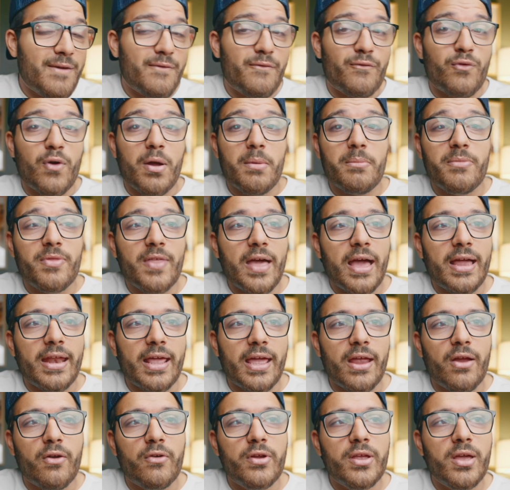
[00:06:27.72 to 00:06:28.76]
from that
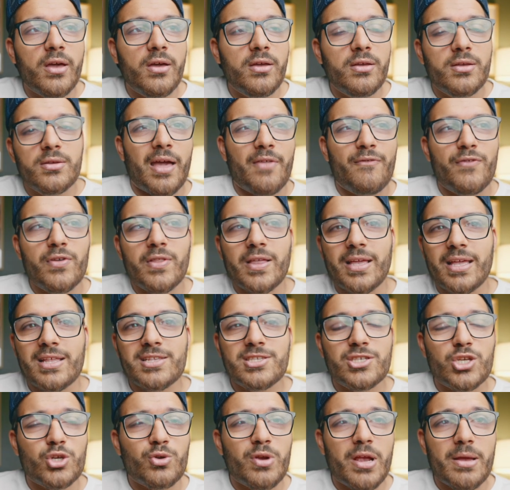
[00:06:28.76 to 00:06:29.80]
area. I feel like
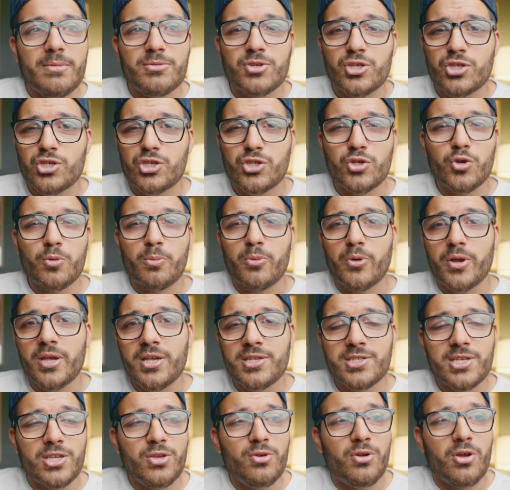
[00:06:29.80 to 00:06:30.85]
Instagram is just super
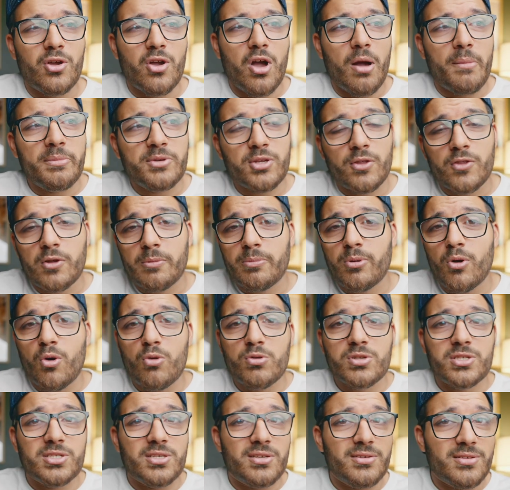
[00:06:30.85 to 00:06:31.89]
easy. You can comment on their
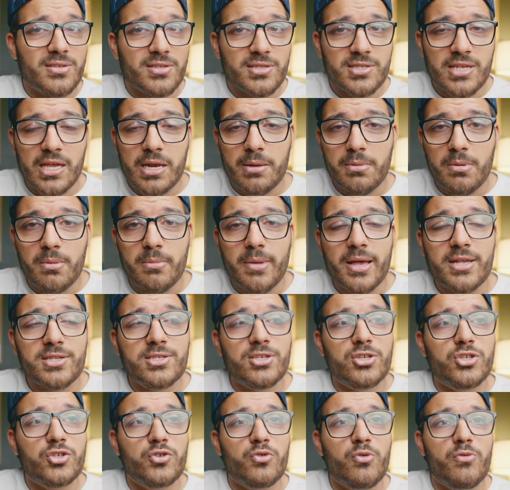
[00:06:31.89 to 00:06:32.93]
post, send them a
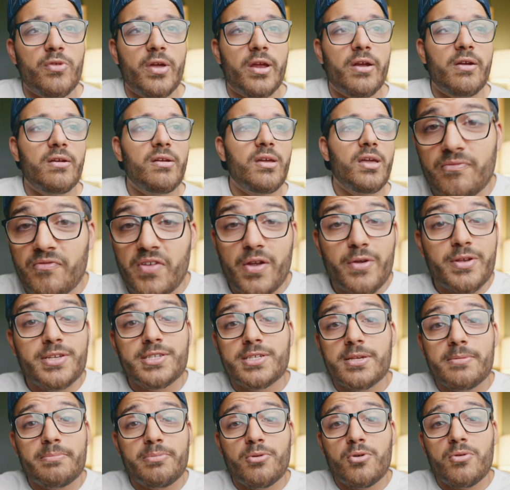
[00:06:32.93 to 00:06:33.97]
message through there. Very
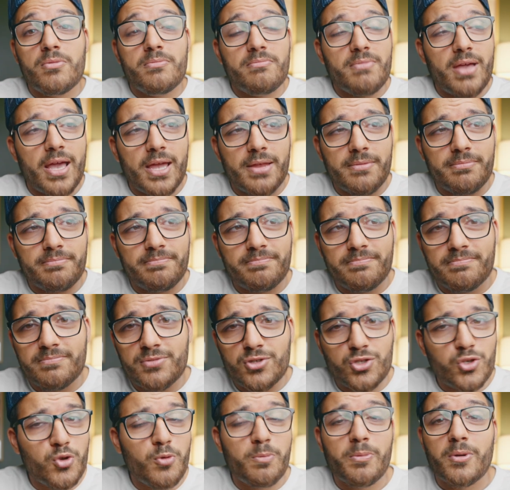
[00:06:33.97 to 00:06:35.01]
simple and
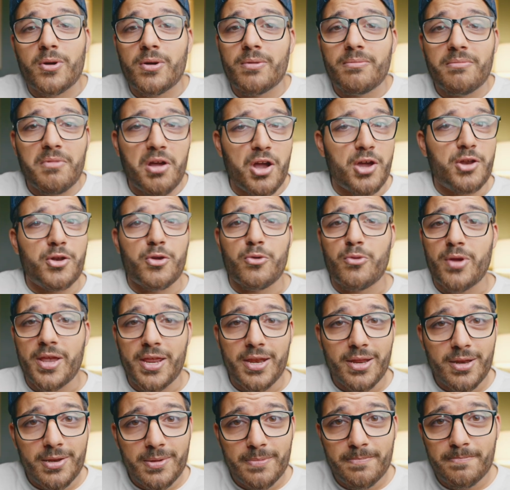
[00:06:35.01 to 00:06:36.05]
super
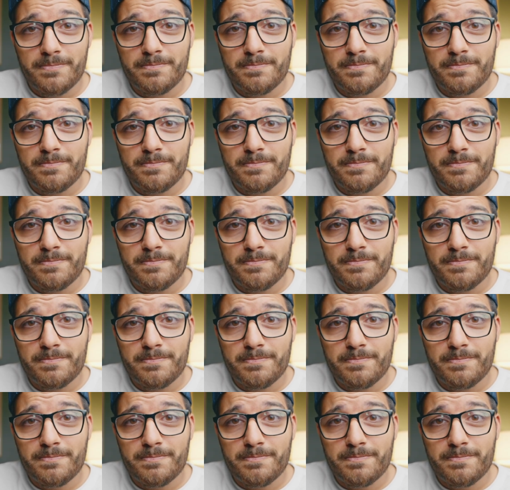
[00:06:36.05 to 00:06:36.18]
underrated.